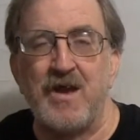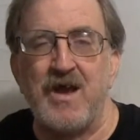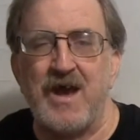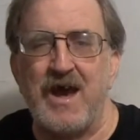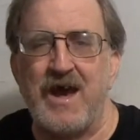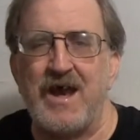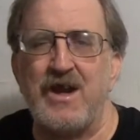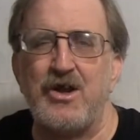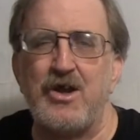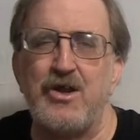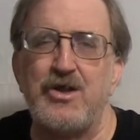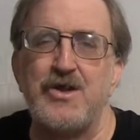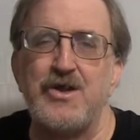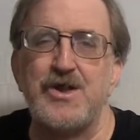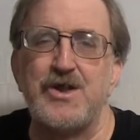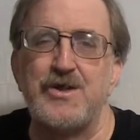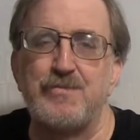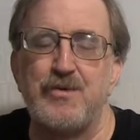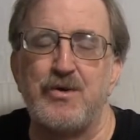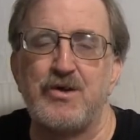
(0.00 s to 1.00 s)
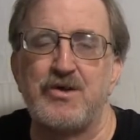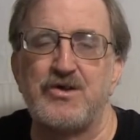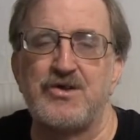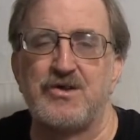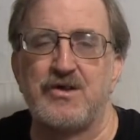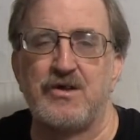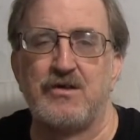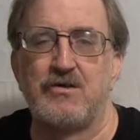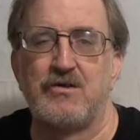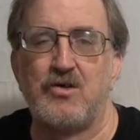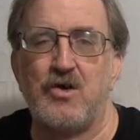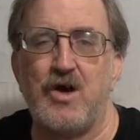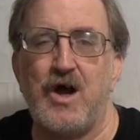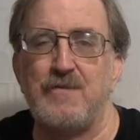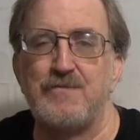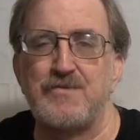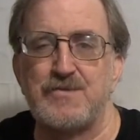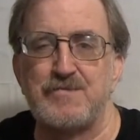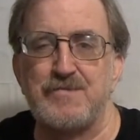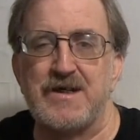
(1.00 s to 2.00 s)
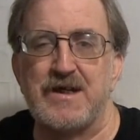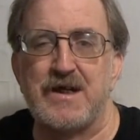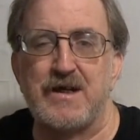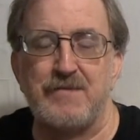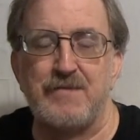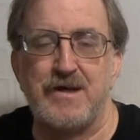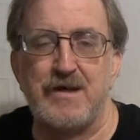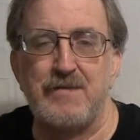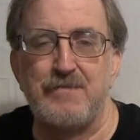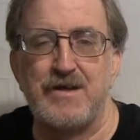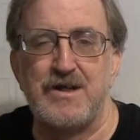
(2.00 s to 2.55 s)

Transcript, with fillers: And in other of these books, the crime's been committed,